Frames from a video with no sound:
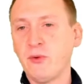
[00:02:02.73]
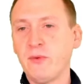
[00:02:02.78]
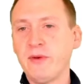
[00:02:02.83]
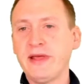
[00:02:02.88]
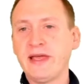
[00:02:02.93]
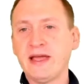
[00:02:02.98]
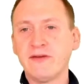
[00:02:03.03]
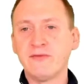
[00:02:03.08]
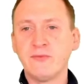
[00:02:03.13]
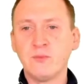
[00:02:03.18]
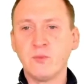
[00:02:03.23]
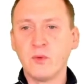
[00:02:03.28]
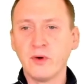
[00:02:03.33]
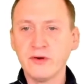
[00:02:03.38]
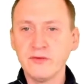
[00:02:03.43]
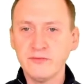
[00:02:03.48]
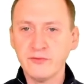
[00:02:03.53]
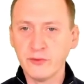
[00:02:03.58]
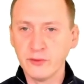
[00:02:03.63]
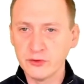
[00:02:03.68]
only have
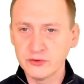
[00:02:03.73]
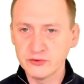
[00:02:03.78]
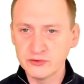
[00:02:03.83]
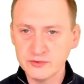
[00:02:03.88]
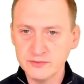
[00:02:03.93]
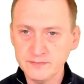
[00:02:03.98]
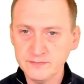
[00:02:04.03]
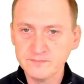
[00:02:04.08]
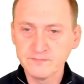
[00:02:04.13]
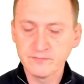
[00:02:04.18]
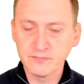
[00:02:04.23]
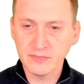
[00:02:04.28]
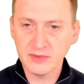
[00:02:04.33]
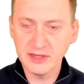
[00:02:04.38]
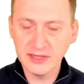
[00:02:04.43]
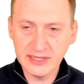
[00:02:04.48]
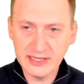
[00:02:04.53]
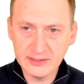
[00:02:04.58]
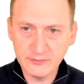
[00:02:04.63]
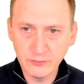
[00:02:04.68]
one version,
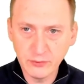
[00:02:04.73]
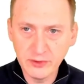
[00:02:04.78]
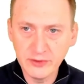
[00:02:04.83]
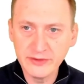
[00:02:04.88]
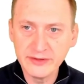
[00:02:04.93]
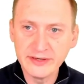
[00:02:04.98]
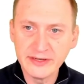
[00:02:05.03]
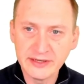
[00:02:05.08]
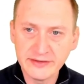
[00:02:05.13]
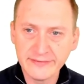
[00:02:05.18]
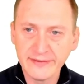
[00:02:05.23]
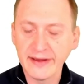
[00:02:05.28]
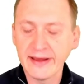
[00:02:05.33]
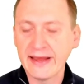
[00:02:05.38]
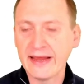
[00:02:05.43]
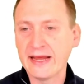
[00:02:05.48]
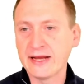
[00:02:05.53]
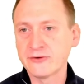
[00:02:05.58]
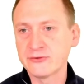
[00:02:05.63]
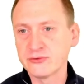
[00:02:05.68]
it will never
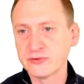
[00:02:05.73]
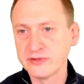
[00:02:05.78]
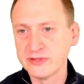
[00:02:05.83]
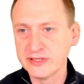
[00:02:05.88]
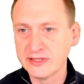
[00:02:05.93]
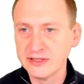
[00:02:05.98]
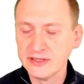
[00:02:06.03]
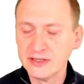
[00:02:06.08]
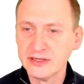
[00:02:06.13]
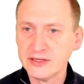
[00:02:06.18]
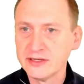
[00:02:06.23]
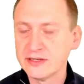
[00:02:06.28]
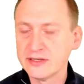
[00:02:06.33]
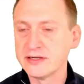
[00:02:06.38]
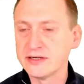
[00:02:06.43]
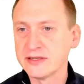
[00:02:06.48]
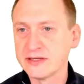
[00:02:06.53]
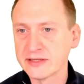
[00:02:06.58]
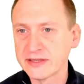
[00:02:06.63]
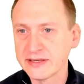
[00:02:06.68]
actually
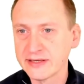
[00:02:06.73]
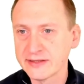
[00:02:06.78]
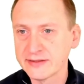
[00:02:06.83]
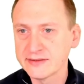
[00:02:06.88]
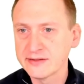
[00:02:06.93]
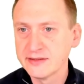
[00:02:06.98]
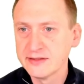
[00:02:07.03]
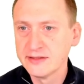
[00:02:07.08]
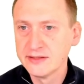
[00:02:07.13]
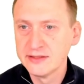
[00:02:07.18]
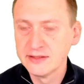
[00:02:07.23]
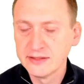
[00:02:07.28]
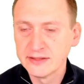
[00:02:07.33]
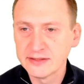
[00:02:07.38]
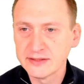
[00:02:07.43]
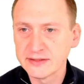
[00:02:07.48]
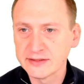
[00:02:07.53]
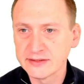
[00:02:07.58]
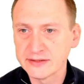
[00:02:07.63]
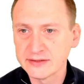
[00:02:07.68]
get
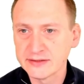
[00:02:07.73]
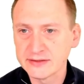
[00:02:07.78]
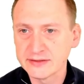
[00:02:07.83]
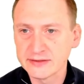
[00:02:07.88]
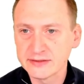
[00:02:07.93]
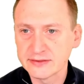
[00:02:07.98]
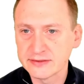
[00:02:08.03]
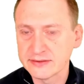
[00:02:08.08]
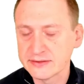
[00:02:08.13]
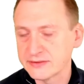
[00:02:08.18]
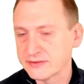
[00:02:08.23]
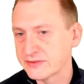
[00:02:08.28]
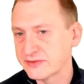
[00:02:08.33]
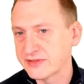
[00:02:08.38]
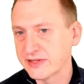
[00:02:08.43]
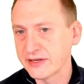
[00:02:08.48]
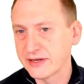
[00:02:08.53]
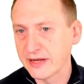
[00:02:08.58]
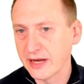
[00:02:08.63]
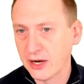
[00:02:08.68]

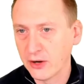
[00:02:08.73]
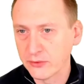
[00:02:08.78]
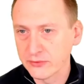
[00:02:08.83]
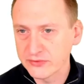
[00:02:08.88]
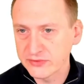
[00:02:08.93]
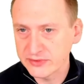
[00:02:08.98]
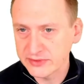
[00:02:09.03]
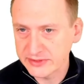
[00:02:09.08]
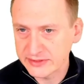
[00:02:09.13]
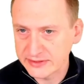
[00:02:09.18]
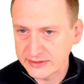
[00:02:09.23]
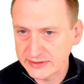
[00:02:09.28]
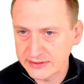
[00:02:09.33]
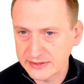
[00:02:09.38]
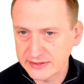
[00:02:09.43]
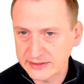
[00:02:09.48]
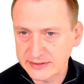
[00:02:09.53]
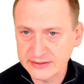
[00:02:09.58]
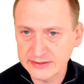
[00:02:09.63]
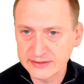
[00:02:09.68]
sent out
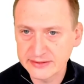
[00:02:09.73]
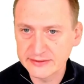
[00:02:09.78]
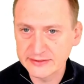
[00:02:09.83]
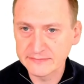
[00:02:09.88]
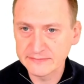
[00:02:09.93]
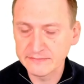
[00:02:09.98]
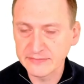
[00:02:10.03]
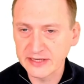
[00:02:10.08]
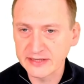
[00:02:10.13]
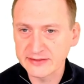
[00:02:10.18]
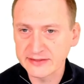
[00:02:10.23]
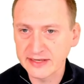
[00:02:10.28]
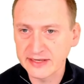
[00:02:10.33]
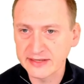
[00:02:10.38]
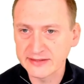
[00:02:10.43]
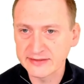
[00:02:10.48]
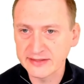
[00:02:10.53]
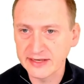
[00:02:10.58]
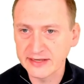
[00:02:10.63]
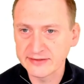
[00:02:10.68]
and
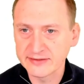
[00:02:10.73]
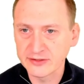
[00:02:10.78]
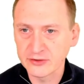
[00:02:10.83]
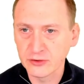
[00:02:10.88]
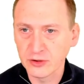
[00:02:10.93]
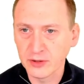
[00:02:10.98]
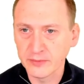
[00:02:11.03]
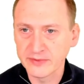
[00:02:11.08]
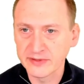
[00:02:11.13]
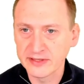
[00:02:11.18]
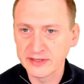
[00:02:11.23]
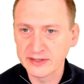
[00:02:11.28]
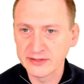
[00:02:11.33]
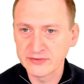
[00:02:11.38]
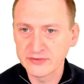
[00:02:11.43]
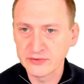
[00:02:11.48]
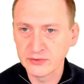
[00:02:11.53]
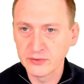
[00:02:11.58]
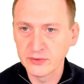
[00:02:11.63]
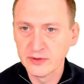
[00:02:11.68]
as a copy here.
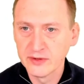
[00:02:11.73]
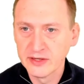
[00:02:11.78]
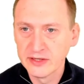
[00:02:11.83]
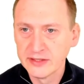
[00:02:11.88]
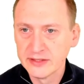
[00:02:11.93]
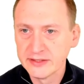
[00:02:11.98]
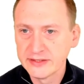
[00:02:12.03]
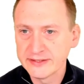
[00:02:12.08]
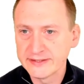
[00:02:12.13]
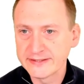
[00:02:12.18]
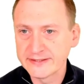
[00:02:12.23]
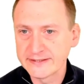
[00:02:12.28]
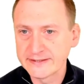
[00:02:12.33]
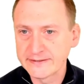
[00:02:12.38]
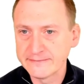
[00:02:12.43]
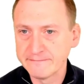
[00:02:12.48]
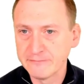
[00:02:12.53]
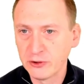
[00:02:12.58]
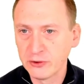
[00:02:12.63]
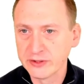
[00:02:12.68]
So
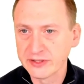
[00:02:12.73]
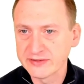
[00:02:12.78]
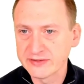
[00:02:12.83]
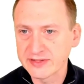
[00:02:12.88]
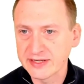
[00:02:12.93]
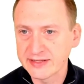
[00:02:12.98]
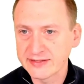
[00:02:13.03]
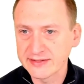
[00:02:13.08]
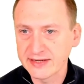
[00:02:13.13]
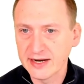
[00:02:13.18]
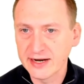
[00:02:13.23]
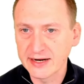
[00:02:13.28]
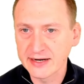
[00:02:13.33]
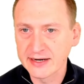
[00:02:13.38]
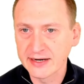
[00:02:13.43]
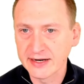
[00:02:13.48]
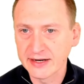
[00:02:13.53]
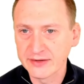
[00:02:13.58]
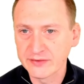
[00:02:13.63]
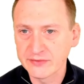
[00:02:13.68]
on this case,
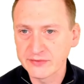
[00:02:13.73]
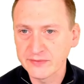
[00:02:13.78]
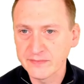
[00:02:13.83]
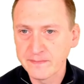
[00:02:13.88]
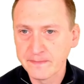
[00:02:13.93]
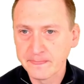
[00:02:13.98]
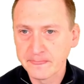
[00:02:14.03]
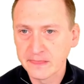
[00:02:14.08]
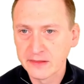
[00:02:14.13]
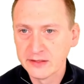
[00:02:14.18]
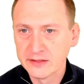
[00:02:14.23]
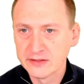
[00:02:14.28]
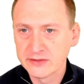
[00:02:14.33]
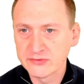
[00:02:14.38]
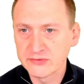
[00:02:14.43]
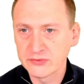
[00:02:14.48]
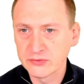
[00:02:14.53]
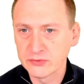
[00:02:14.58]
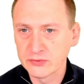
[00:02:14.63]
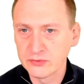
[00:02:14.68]
archived.
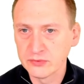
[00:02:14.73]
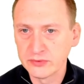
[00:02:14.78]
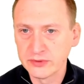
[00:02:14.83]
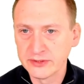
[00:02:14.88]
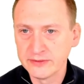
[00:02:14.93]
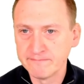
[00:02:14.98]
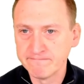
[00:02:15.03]
So